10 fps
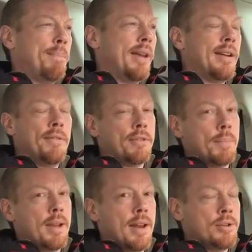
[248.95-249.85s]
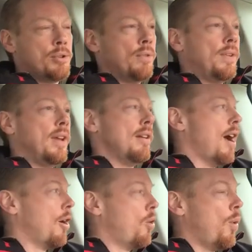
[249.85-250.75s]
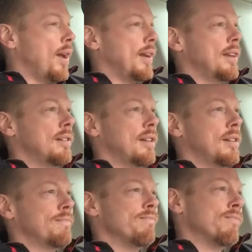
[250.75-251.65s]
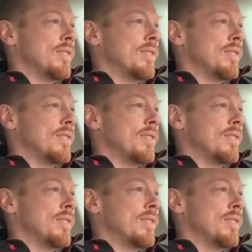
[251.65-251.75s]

big enough to be an SUV, not quite into the